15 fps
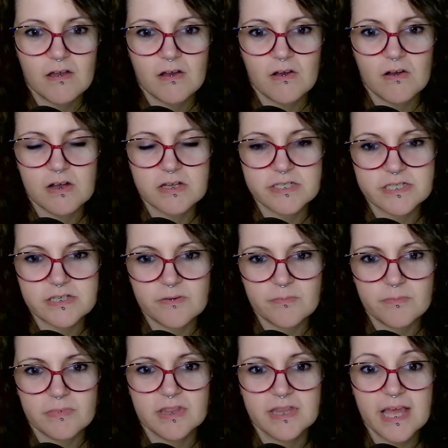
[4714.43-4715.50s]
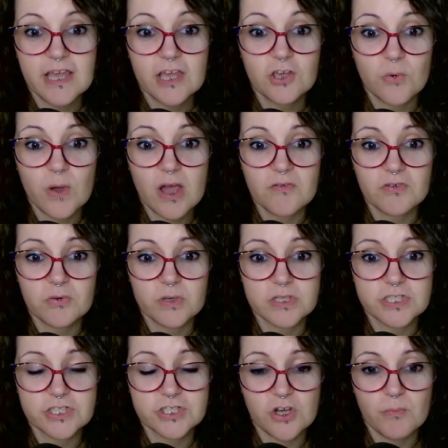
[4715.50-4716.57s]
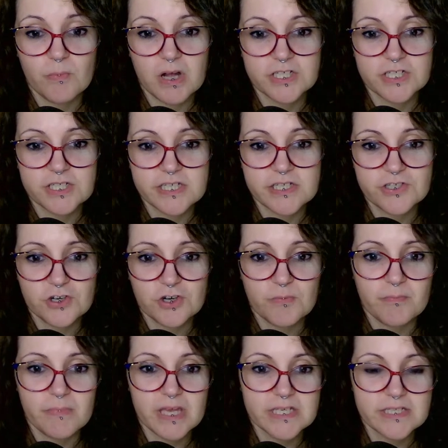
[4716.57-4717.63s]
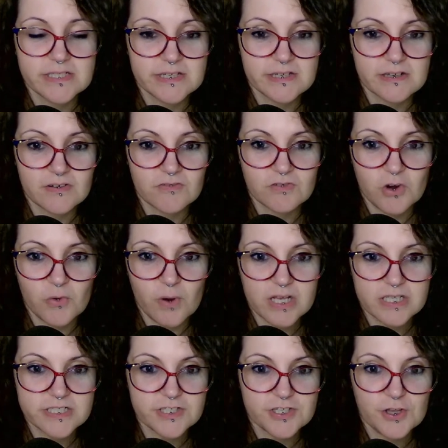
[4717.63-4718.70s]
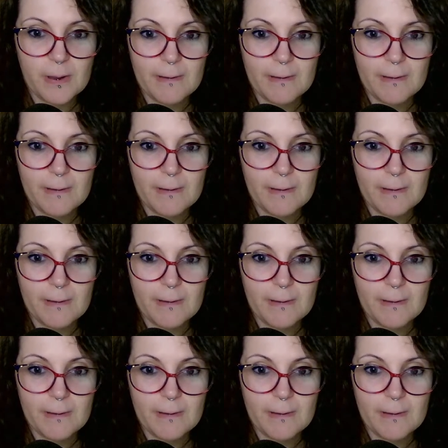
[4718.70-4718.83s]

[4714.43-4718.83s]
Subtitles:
Awesome. Thank you everyone so much. These are amazing requests.